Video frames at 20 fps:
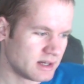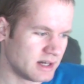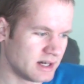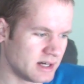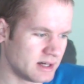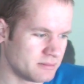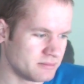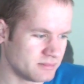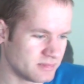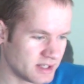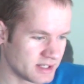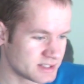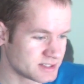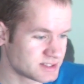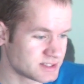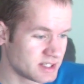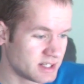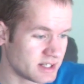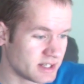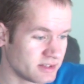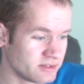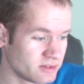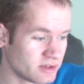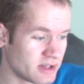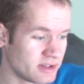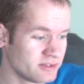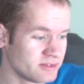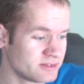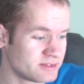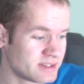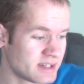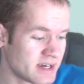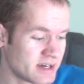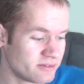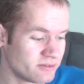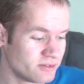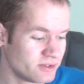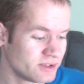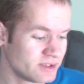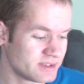Like I said, other than
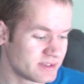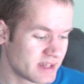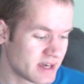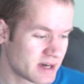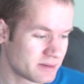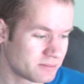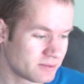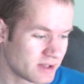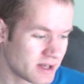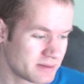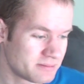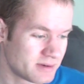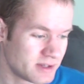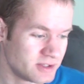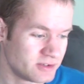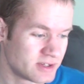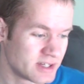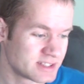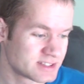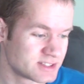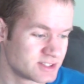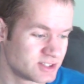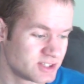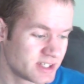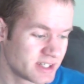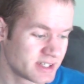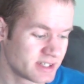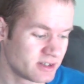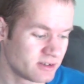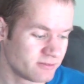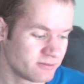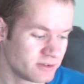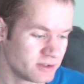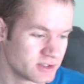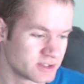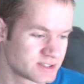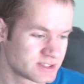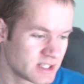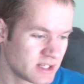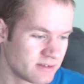that, really, the Apple iPad, you guys can check it out for
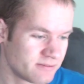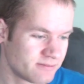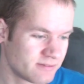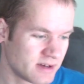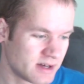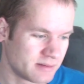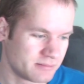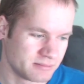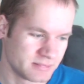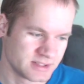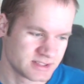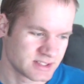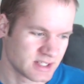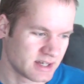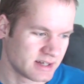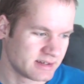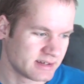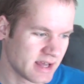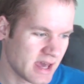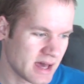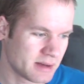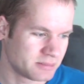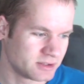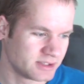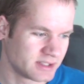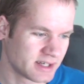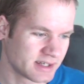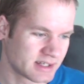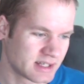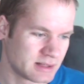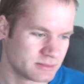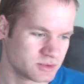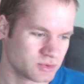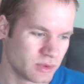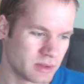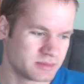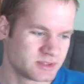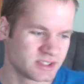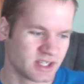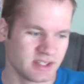yourself. It's on Apple.com's
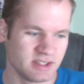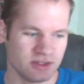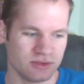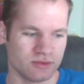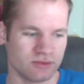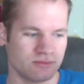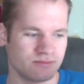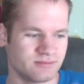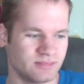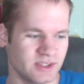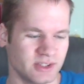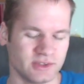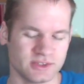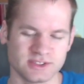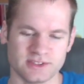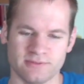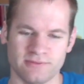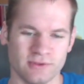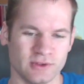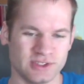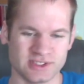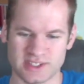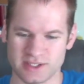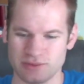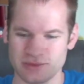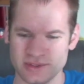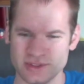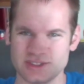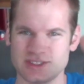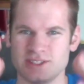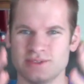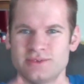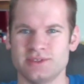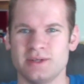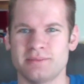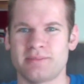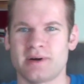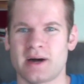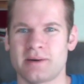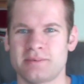website. You know, it's the first thing when
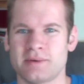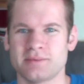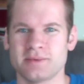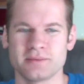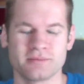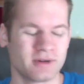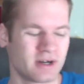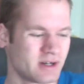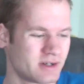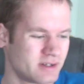you pop up the